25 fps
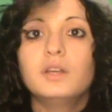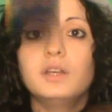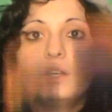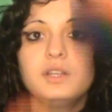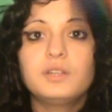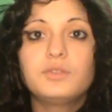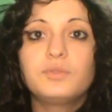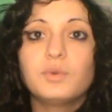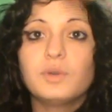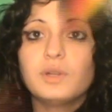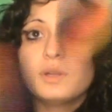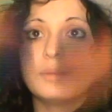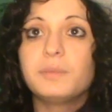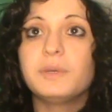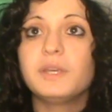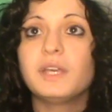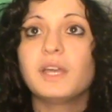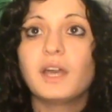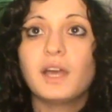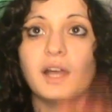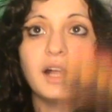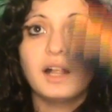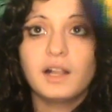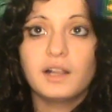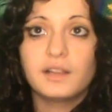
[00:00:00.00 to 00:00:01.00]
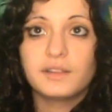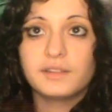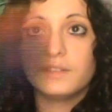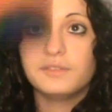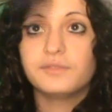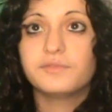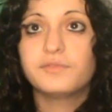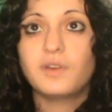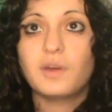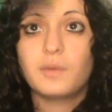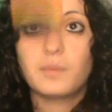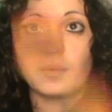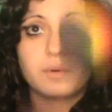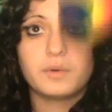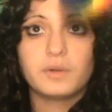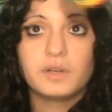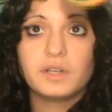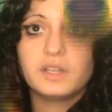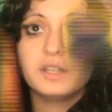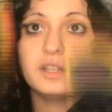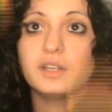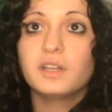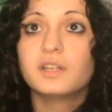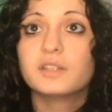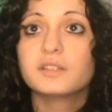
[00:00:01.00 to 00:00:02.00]
It will be held in
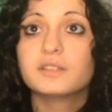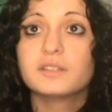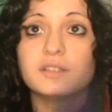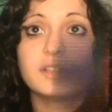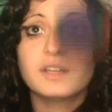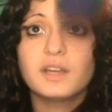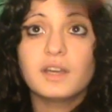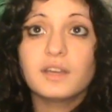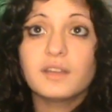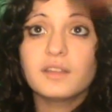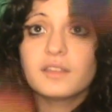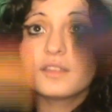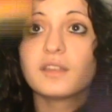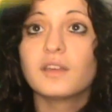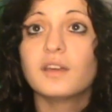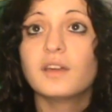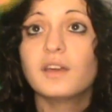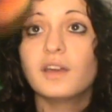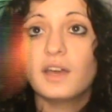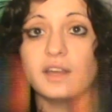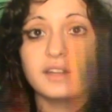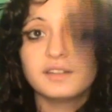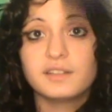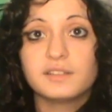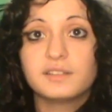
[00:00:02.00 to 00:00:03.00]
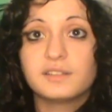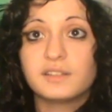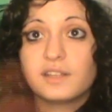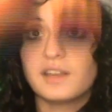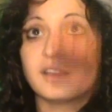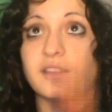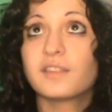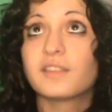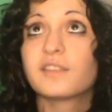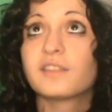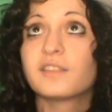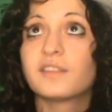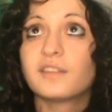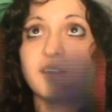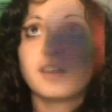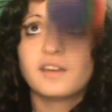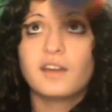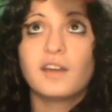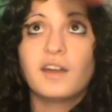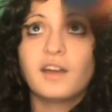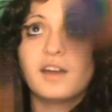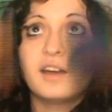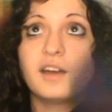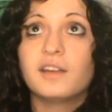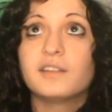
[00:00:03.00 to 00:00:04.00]
February the 9th and the 10th
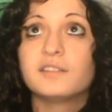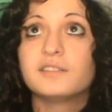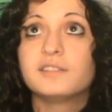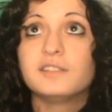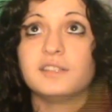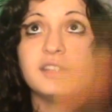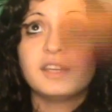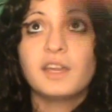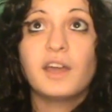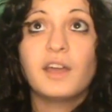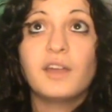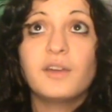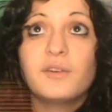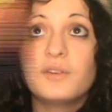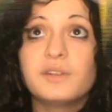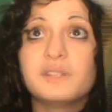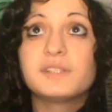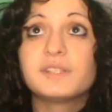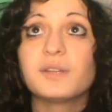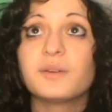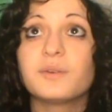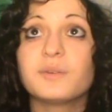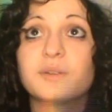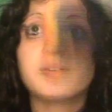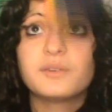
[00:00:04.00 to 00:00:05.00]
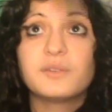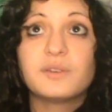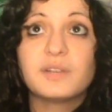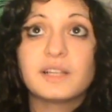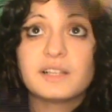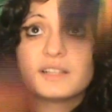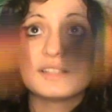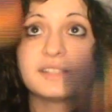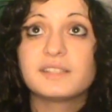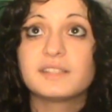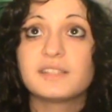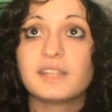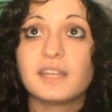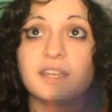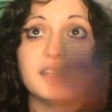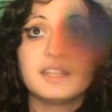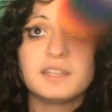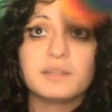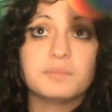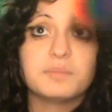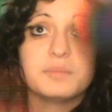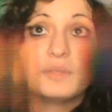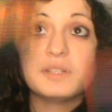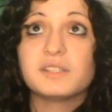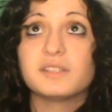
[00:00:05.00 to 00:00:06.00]
at the Arizona Real Estate
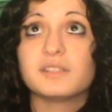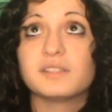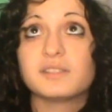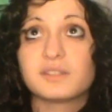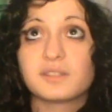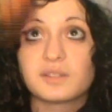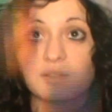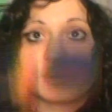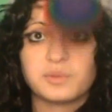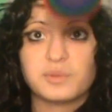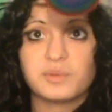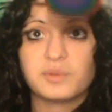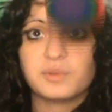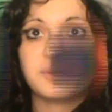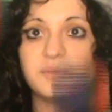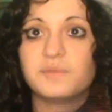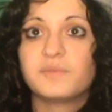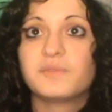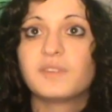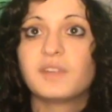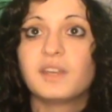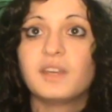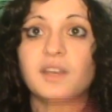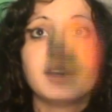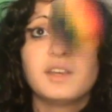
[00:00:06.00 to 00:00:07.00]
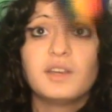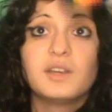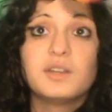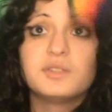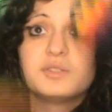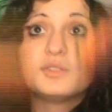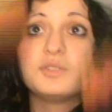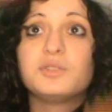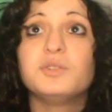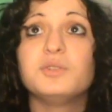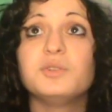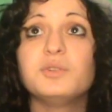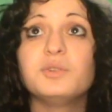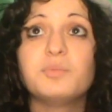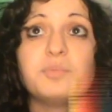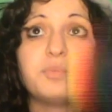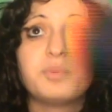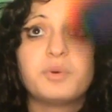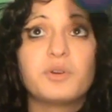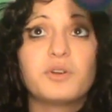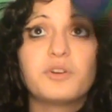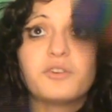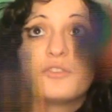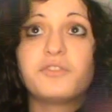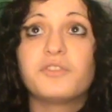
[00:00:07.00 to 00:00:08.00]
and Business School. Two
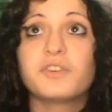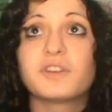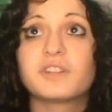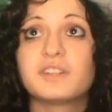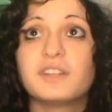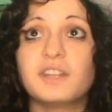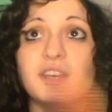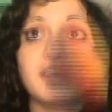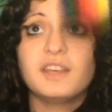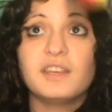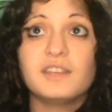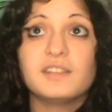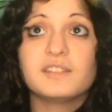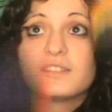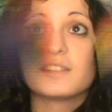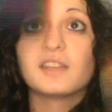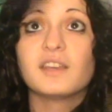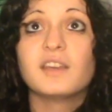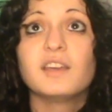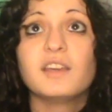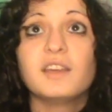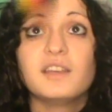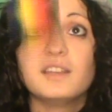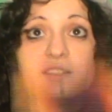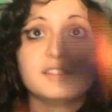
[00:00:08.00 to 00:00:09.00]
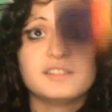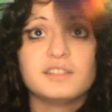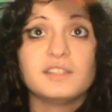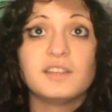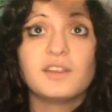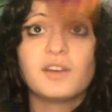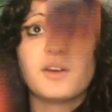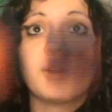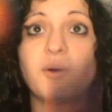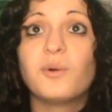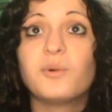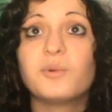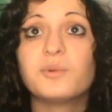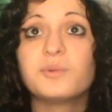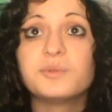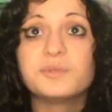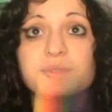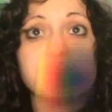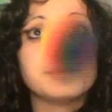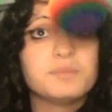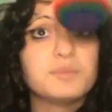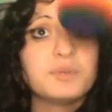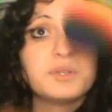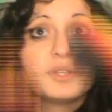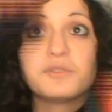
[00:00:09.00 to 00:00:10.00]
perfect days in the old
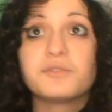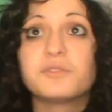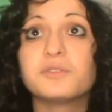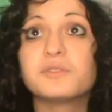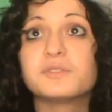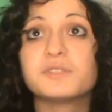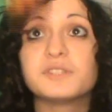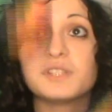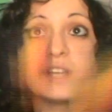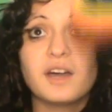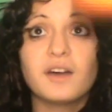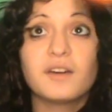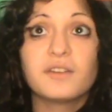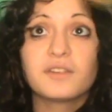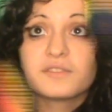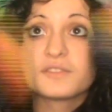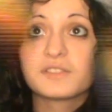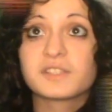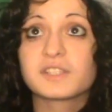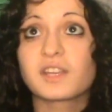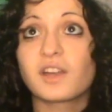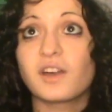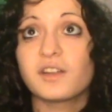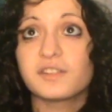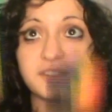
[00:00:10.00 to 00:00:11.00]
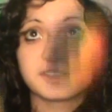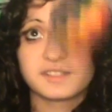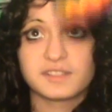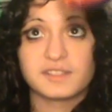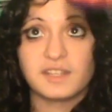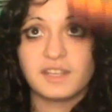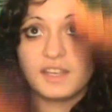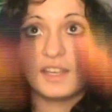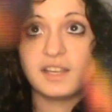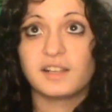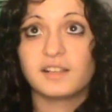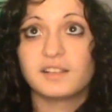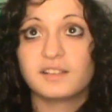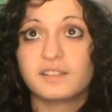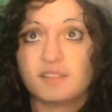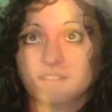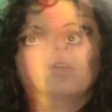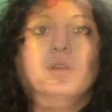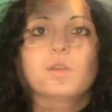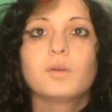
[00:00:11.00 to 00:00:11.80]
and beautiful town of Scottsdale.